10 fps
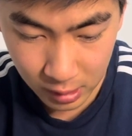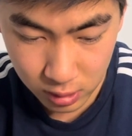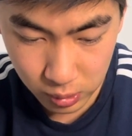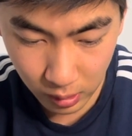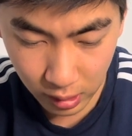
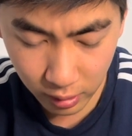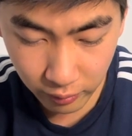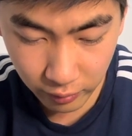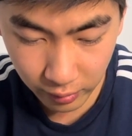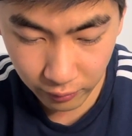
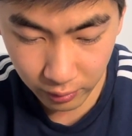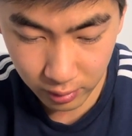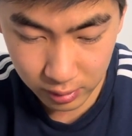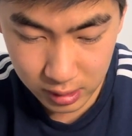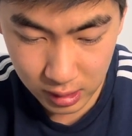12
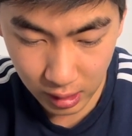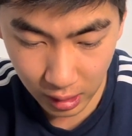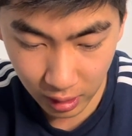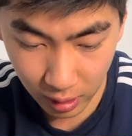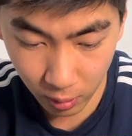volt
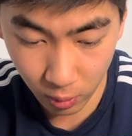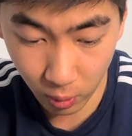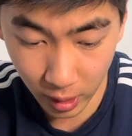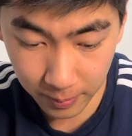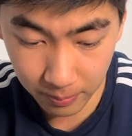
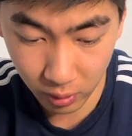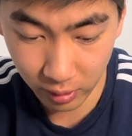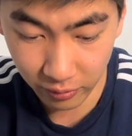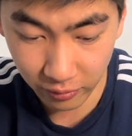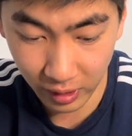
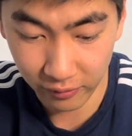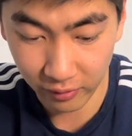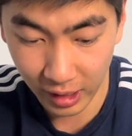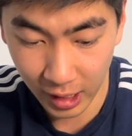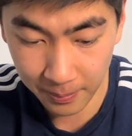1.5
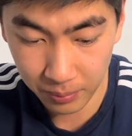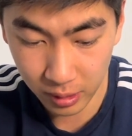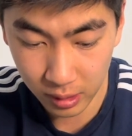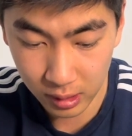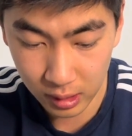amp
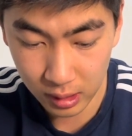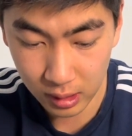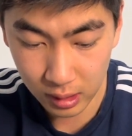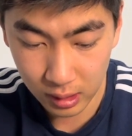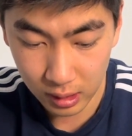
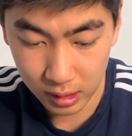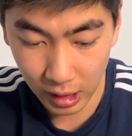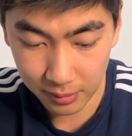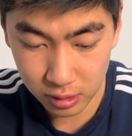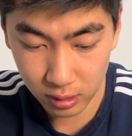
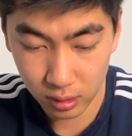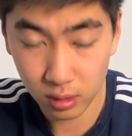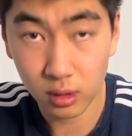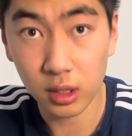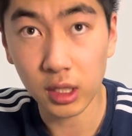adapter,
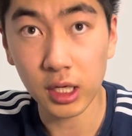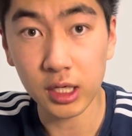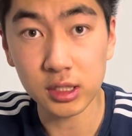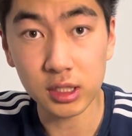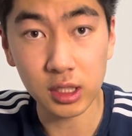
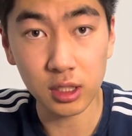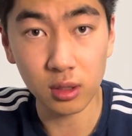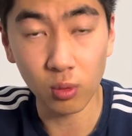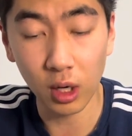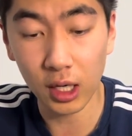
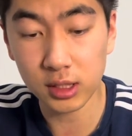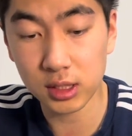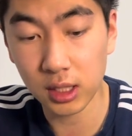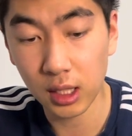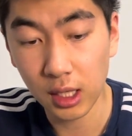18
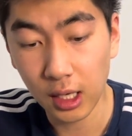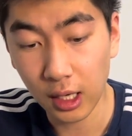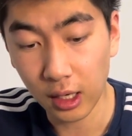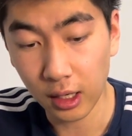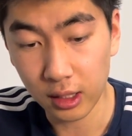watts,
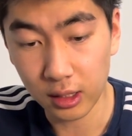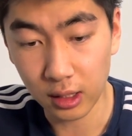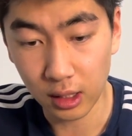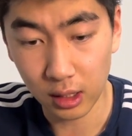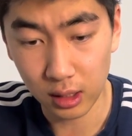and
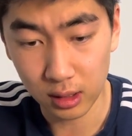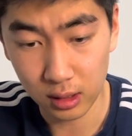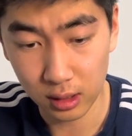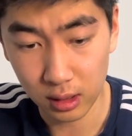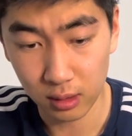yeah,
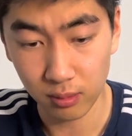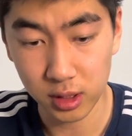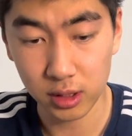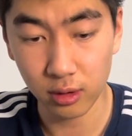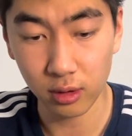
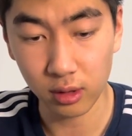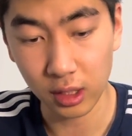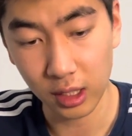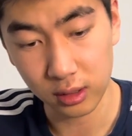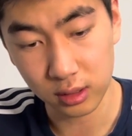material
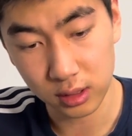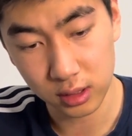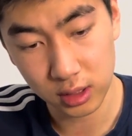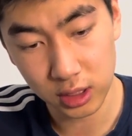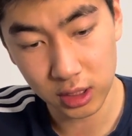kind of
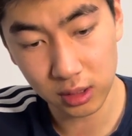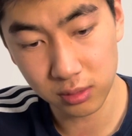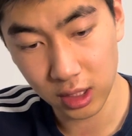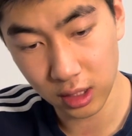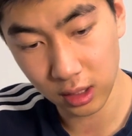seems
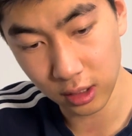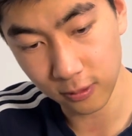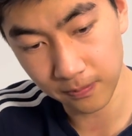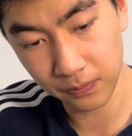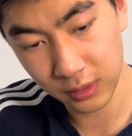I don't
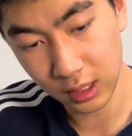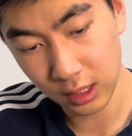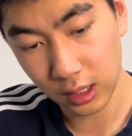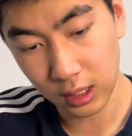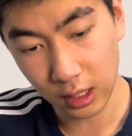
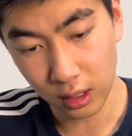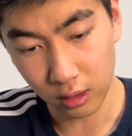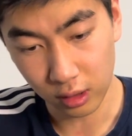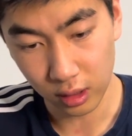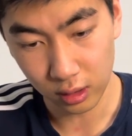know,
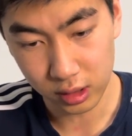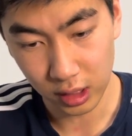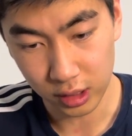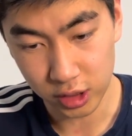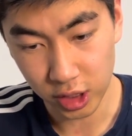kind of looks
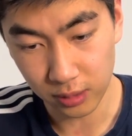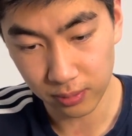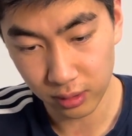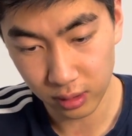kind of cheap,